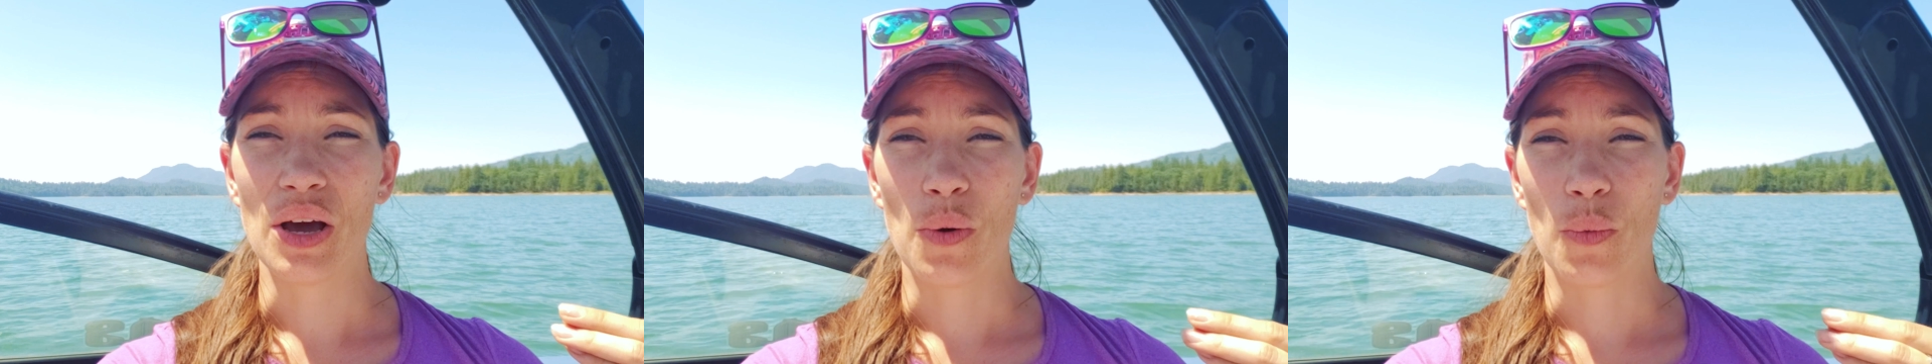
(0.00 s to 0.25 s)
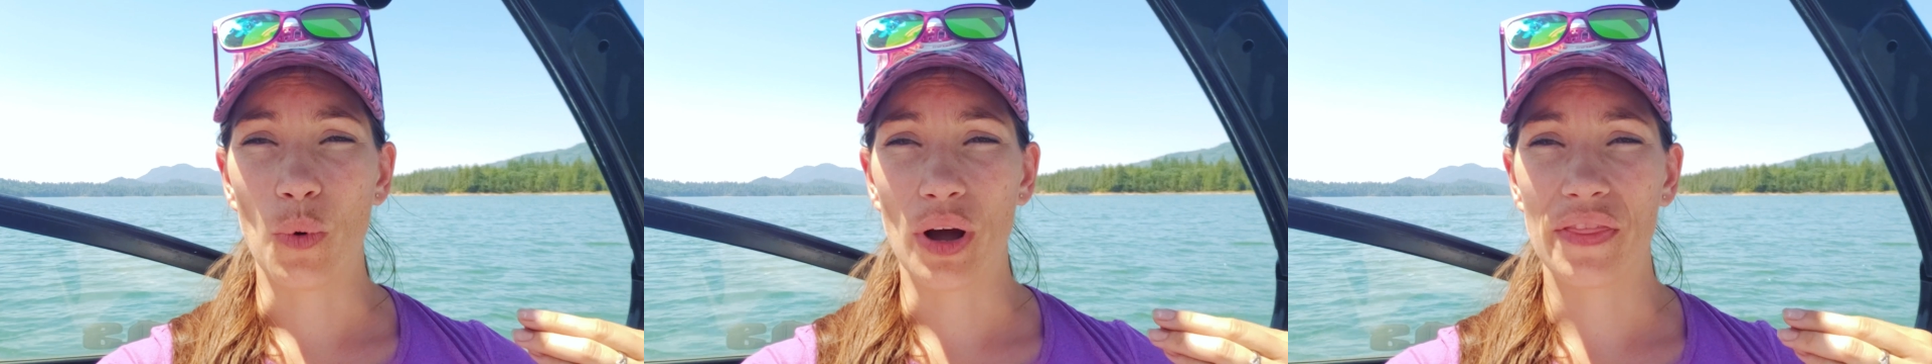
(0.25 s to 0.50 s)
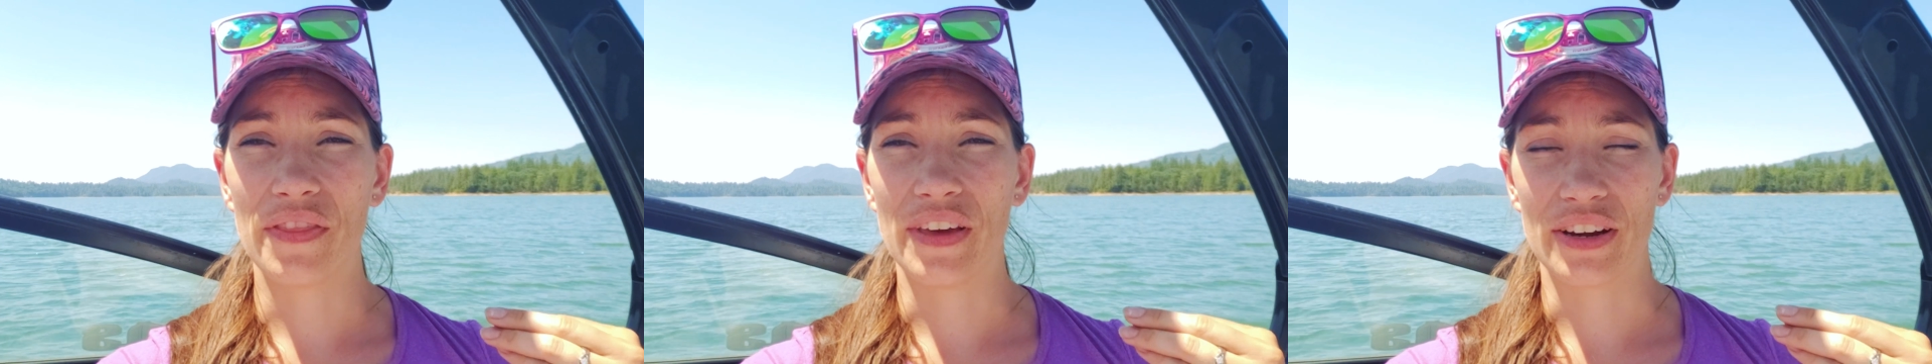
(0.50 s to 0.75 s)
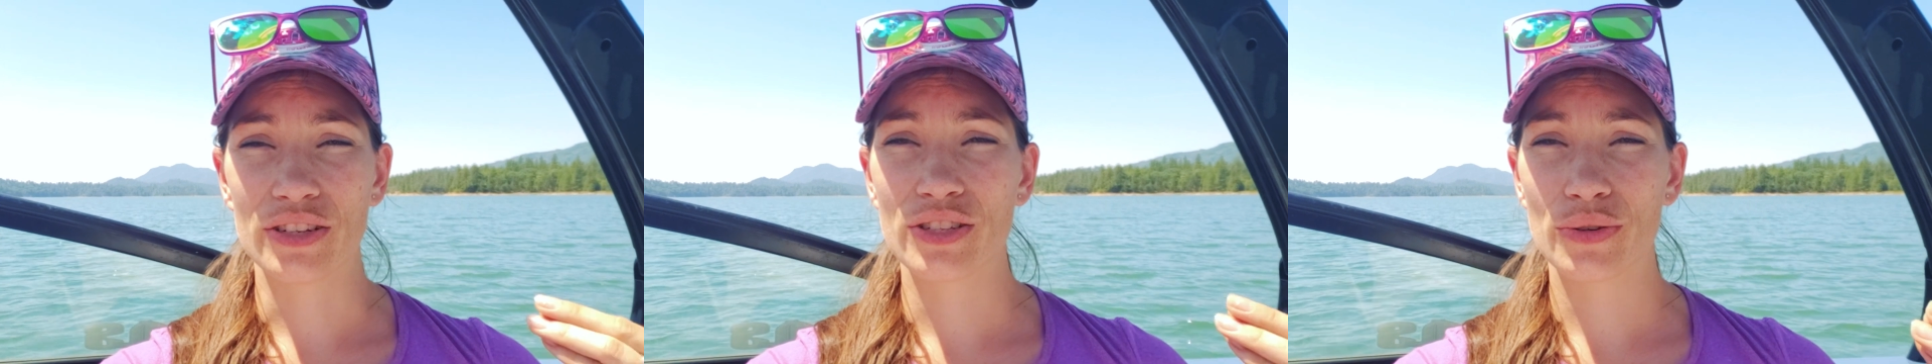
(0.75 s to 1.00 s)
what
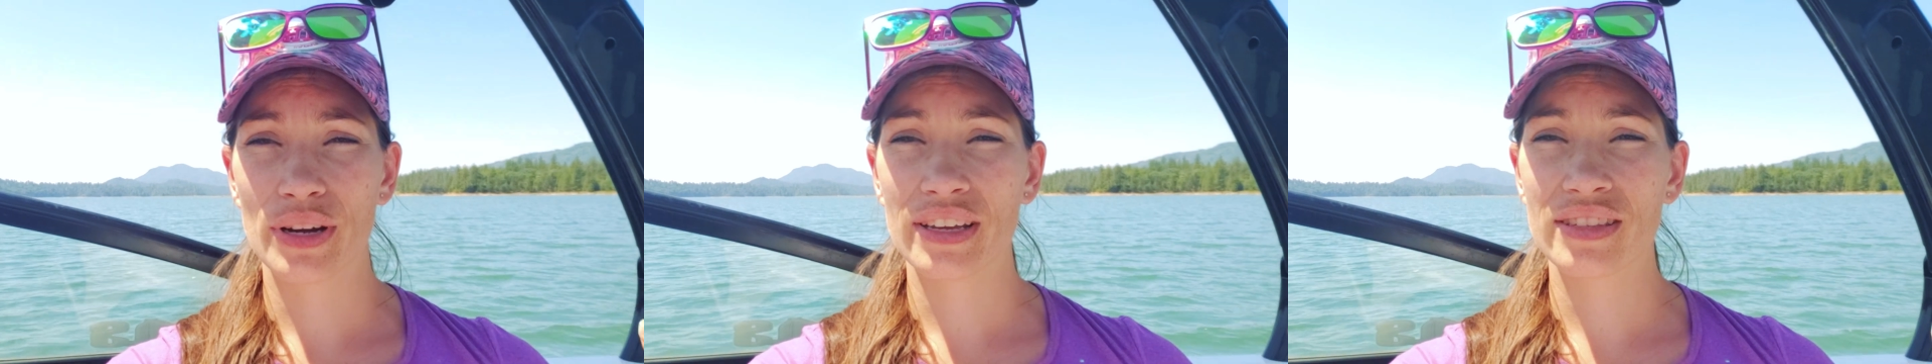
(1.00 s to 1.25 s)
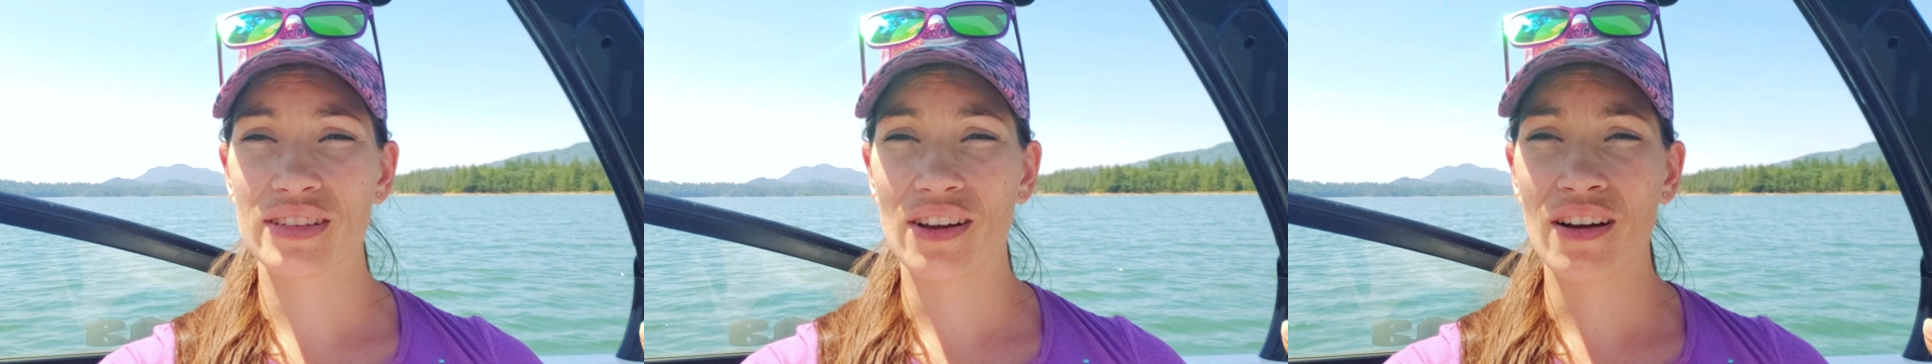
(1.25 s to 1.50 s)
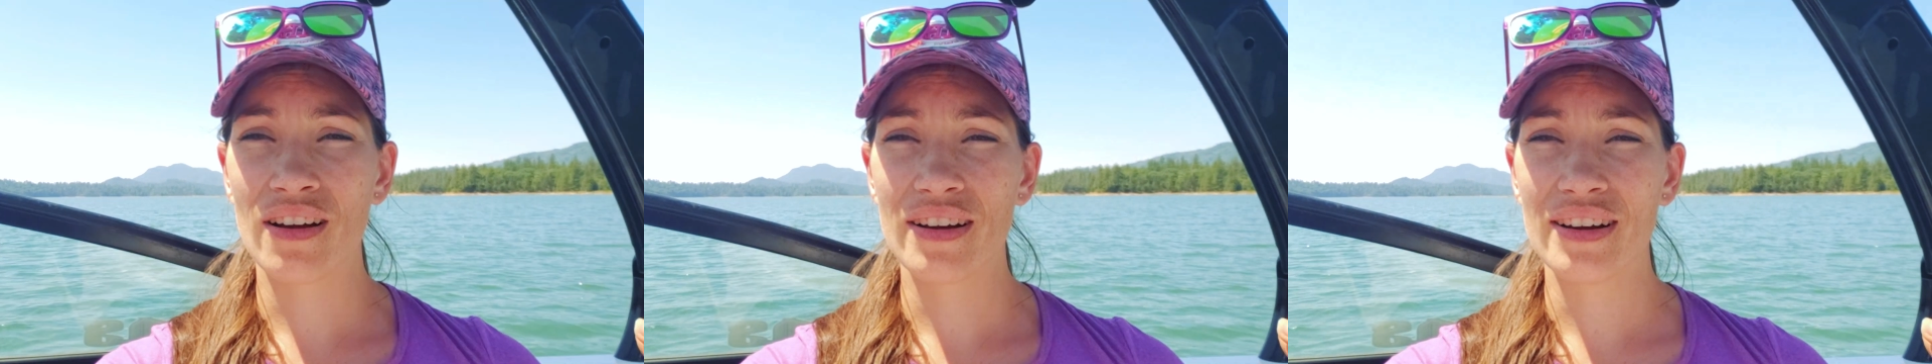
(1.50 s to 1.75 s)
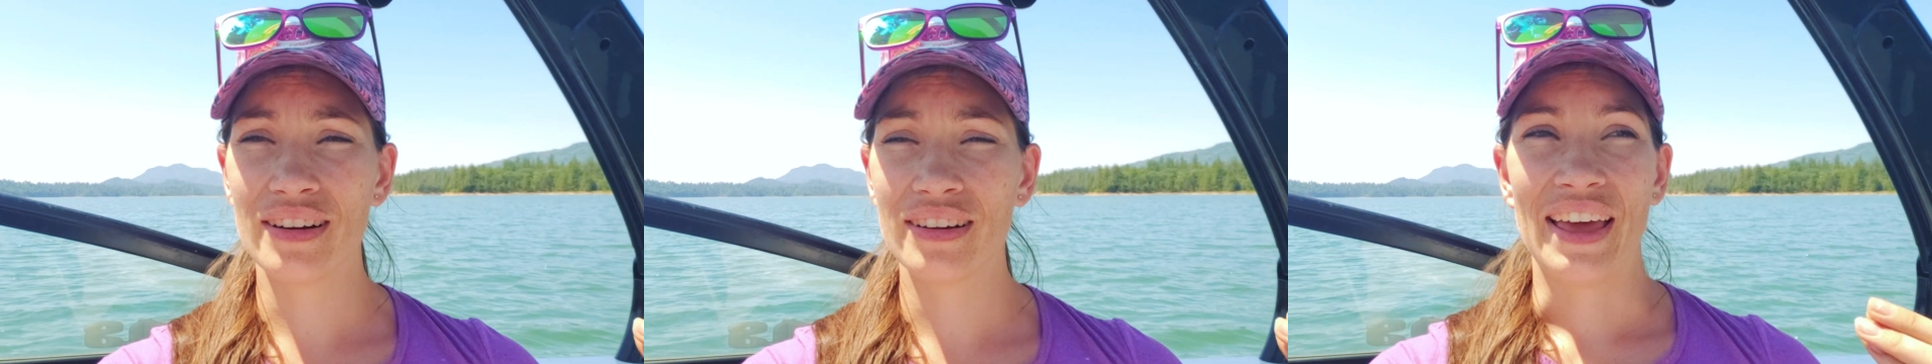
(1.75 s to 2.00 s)
their strengths are.